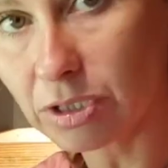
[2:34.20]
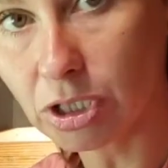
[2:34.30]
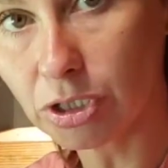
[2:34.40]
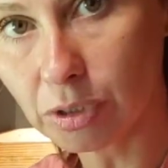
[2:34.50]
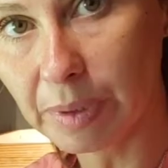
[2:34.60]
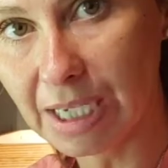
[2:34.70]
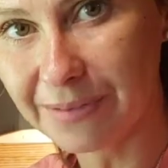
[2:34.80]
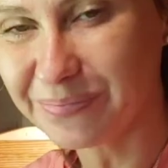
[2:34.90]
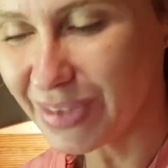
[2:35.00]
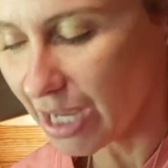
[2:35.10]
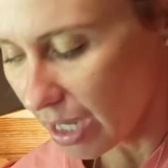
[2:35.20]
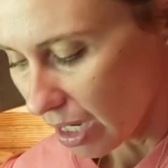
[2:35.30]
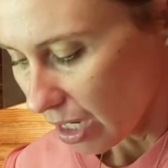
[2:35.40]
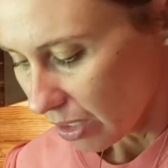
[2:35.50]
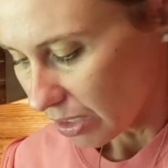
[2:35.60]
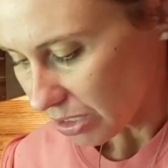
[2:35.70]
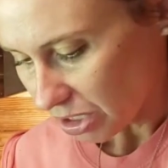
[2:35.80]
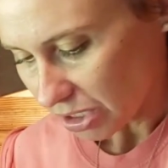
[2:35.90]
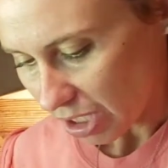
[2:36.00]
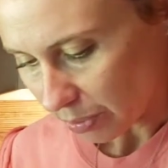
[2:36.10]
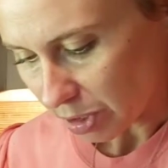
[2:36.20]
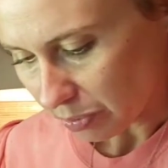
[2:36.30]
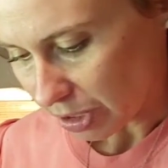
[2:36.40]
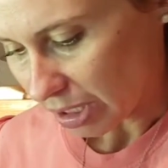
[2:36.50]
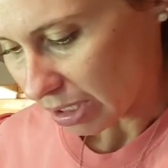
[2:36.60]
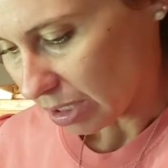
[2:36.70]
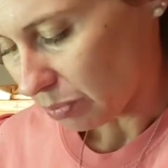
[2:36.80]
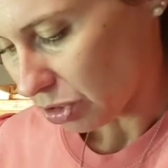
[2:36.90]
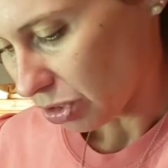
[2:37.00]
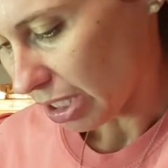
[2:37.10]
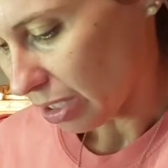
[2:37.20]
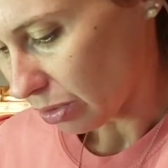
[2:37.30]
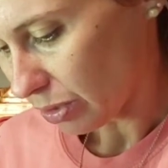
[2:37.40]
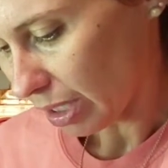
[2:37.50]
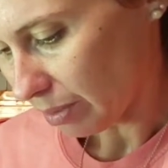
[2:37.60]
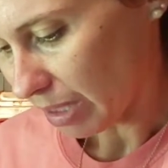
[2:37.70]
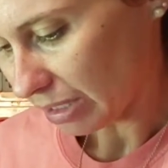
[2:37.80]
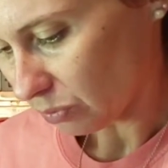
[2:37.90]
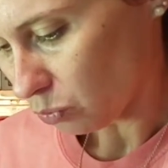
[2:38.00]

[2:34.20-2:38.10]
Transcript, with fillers: a little bit. This just helps to bring that temperature down. Okay, I'm at the